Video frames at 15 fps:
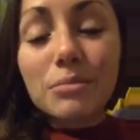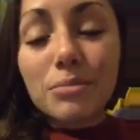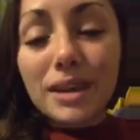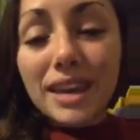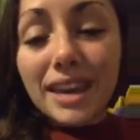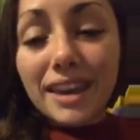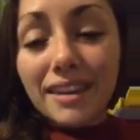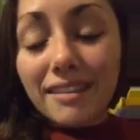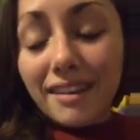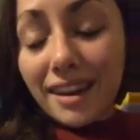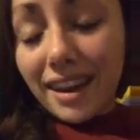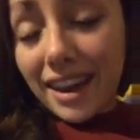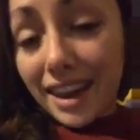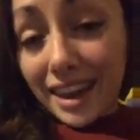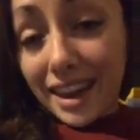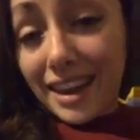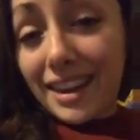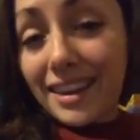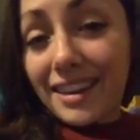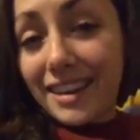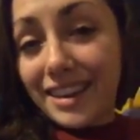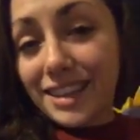be A,
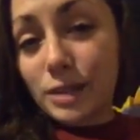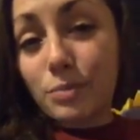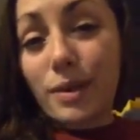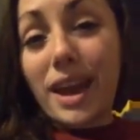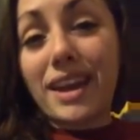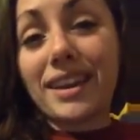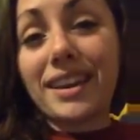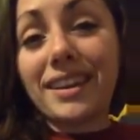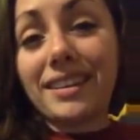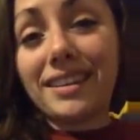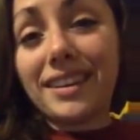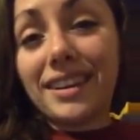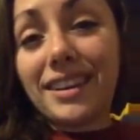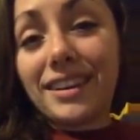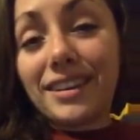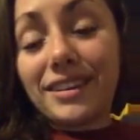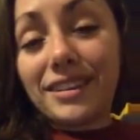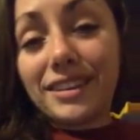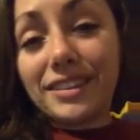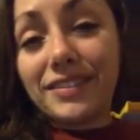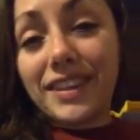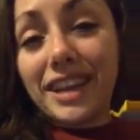expanded,
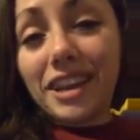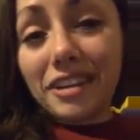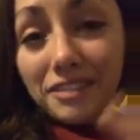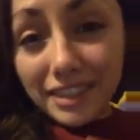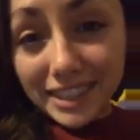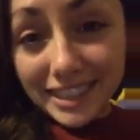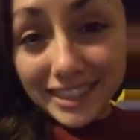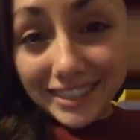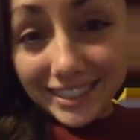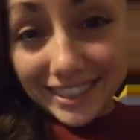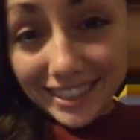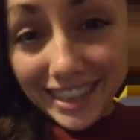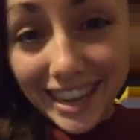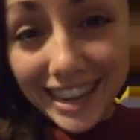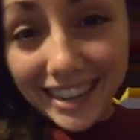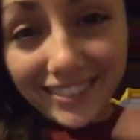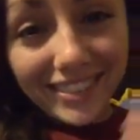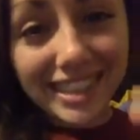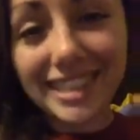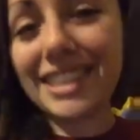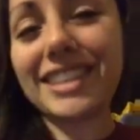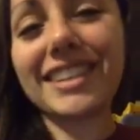or B, reduced.
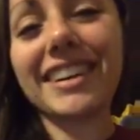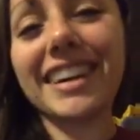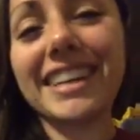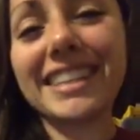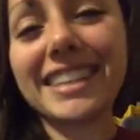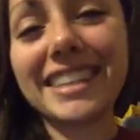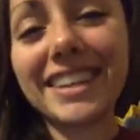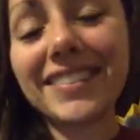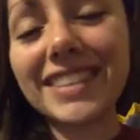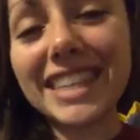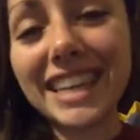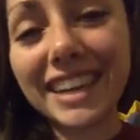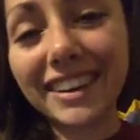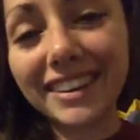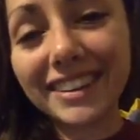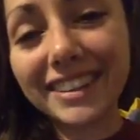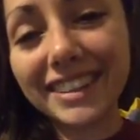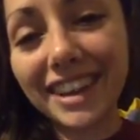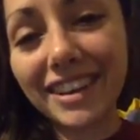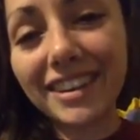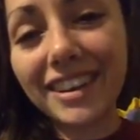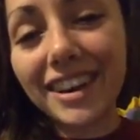That's a choice. It's up to you.
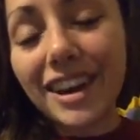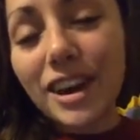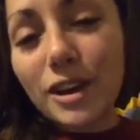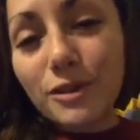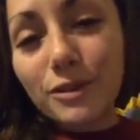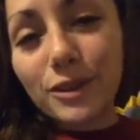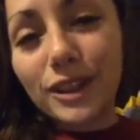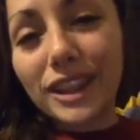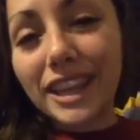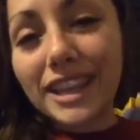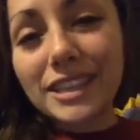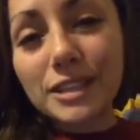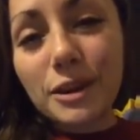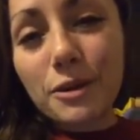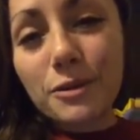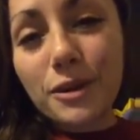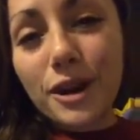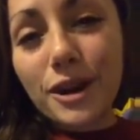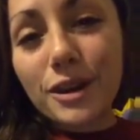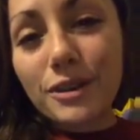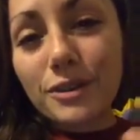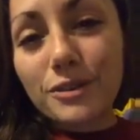So when things go
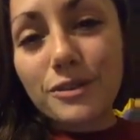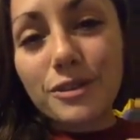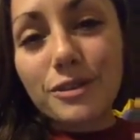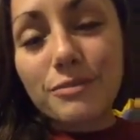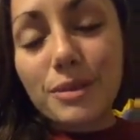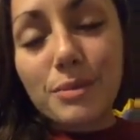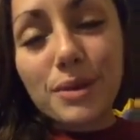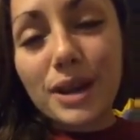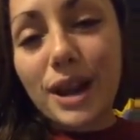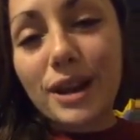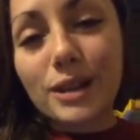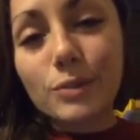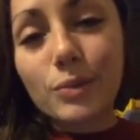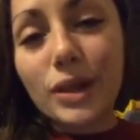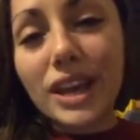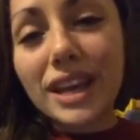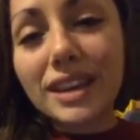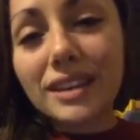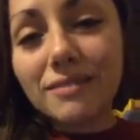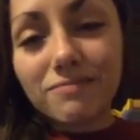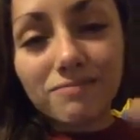wrong, or maybe not as planned,